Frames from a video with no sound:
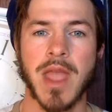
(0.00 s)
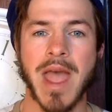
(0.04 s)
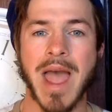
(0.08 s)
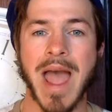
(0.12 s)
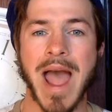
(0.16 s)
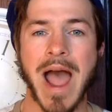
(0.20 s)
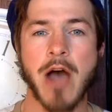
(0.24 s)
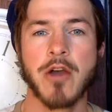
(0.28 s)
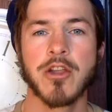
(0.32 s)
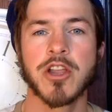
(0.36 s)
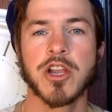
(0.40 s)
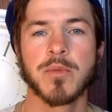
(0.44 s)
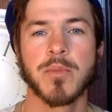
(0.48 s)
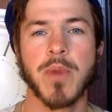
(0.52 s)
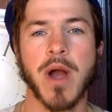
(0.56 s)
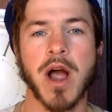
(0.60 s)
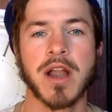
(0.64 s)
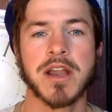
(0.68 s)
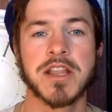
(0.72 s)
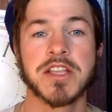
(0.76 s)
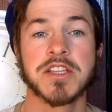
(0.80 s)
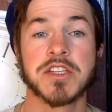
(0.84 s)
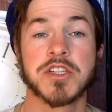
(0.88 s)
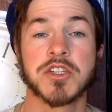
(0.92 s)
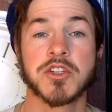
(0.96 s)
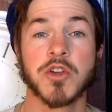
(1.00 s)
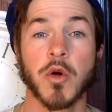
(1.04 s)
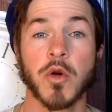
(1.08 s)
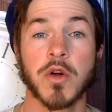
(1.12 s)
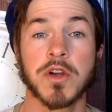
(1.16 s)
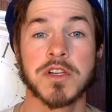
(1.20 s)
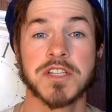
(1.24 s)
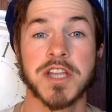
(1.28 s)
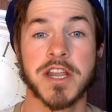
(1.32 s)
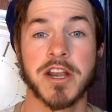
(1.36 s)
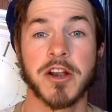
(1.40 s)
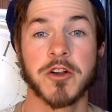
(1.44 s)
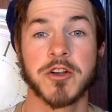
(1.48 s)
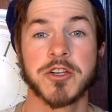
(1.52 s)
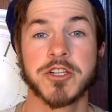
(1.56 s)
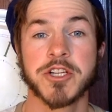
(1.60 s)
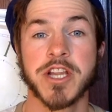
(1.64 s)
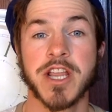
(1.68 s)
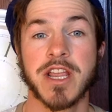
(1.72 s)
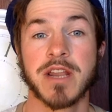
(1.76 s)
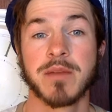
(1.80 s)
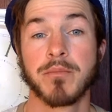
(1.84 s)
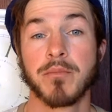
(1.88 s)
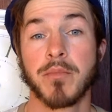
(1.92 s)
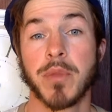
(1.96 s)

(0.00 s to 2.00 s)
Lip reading: how your body stores energy and